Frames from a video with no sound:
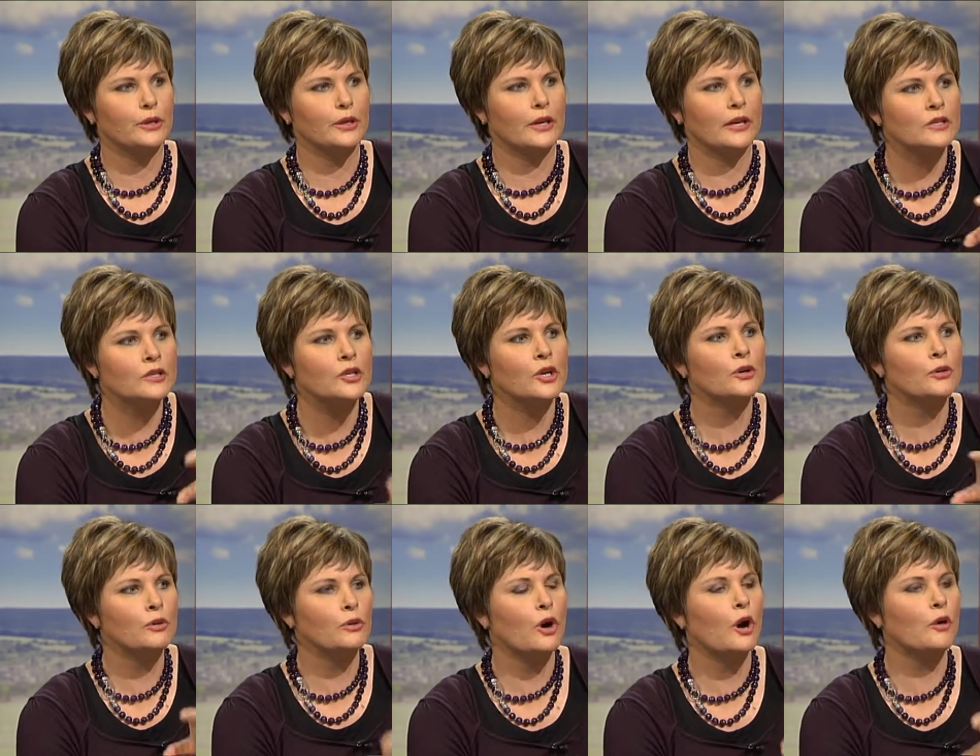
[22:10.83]

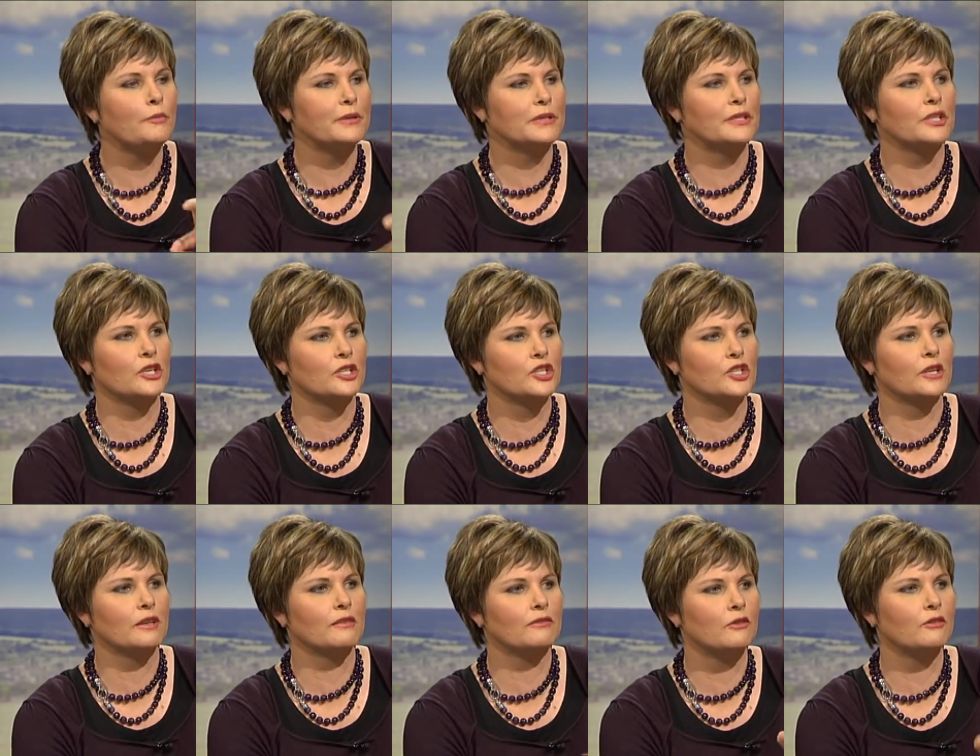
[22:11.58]
internal
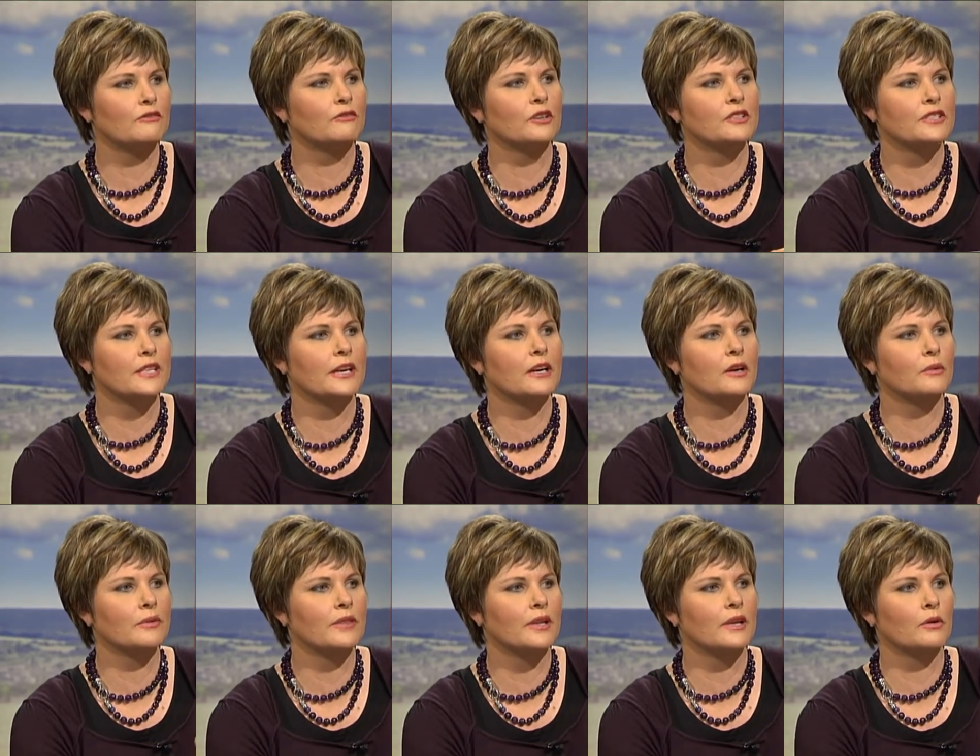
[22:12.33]
competition for
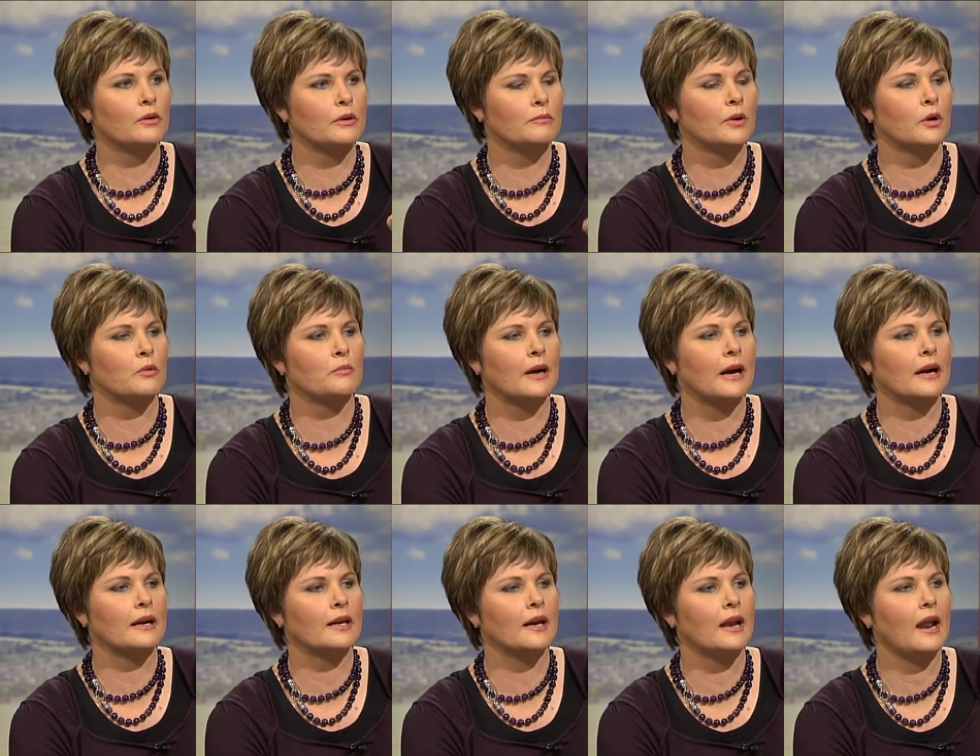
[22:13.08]
Fonterra with the liquid milk
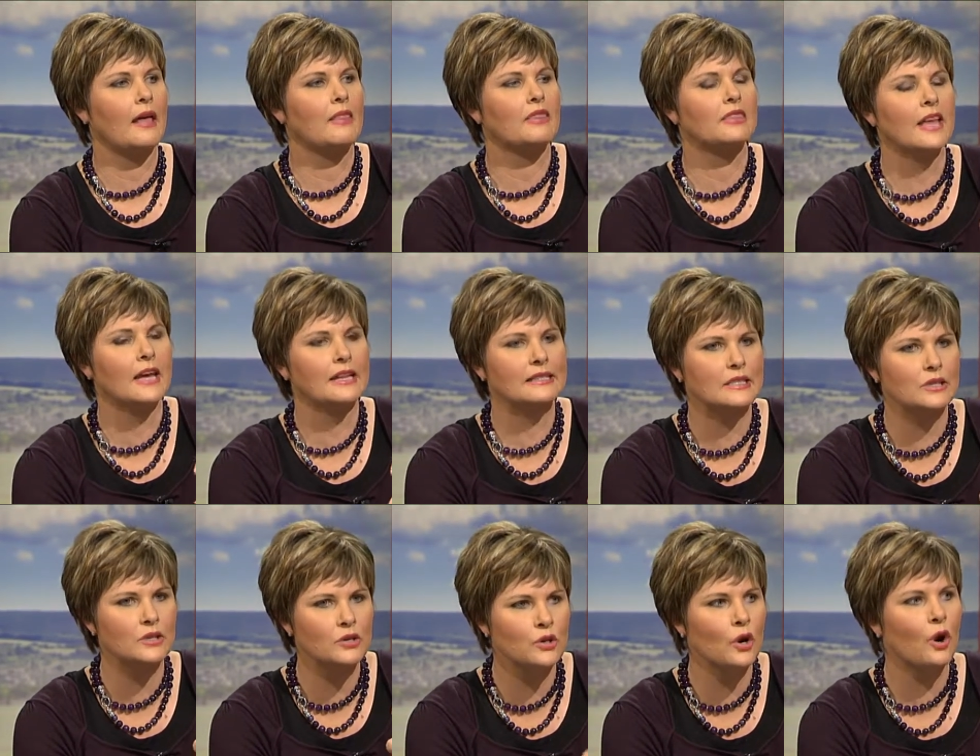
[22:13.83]
market, and well,
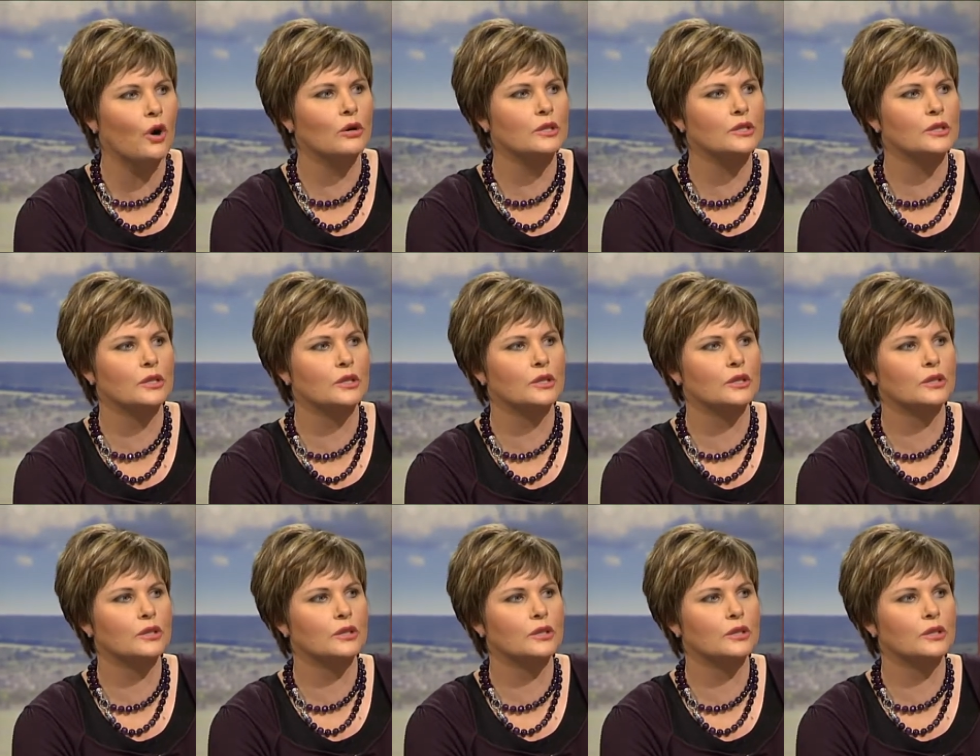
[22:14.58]
that's uh, not. That was,